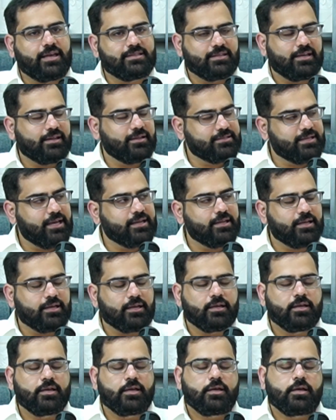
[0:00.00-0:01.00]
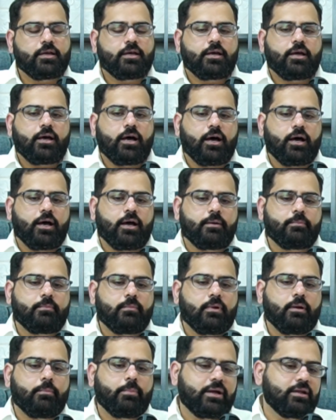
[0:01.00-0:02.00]
as an attending.
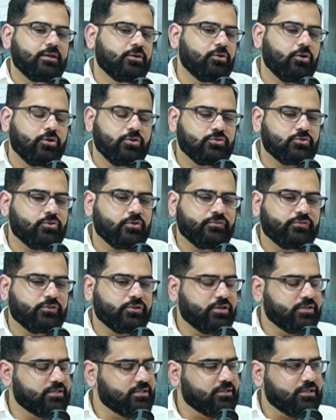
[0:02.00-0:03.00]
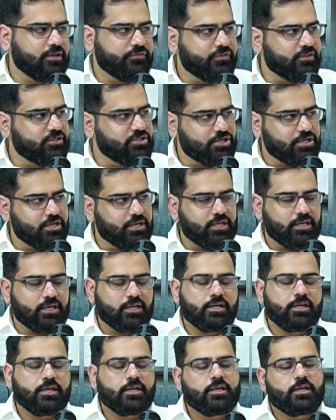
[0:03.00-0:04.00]
But you sort of learn to love the
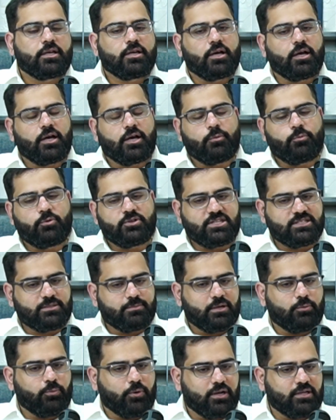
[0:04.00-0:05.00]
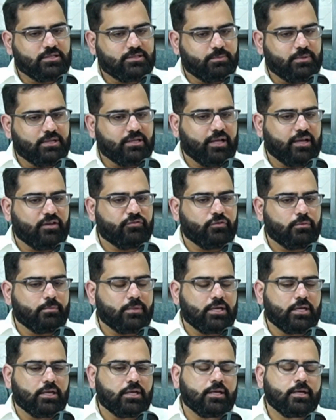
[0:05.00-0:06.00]
journey, which has been what it's been like for
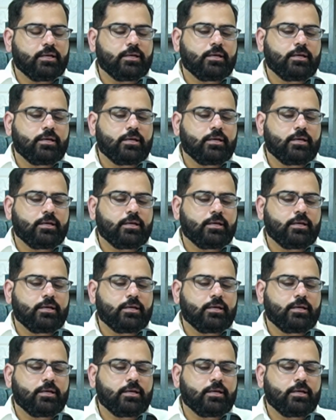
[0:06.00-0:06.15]
me.